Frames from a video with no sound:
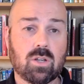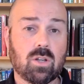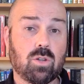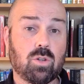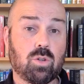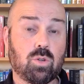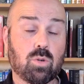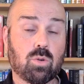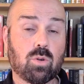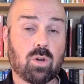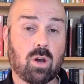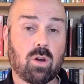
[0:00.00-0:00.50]

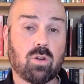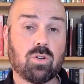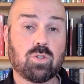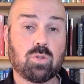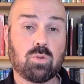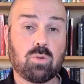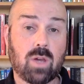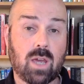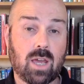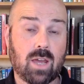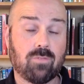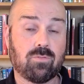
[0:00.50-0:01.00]
you're going
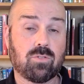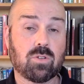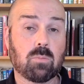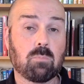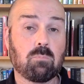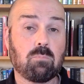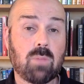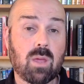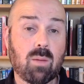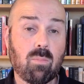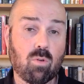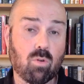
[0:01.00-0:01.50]
to have to
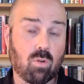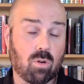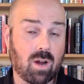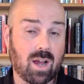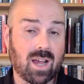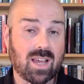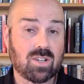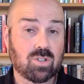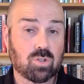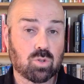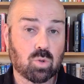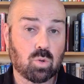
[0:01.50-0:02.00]

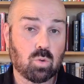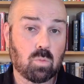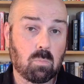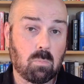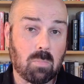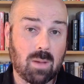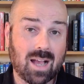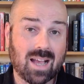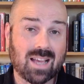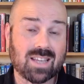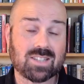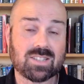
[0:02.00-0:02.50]
memorize to
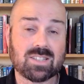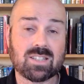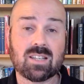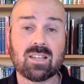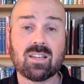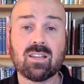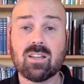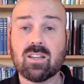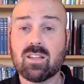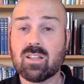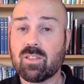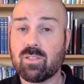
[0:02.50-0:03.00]

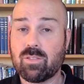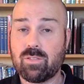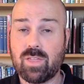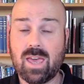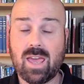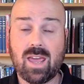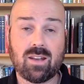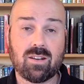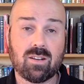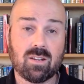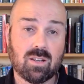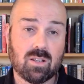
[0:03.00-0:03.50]
master
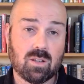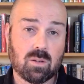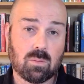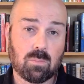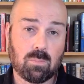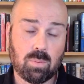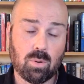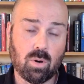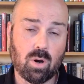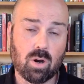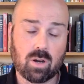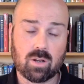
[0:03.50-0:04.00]
that
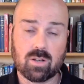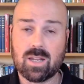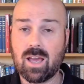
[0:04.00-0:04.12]
book.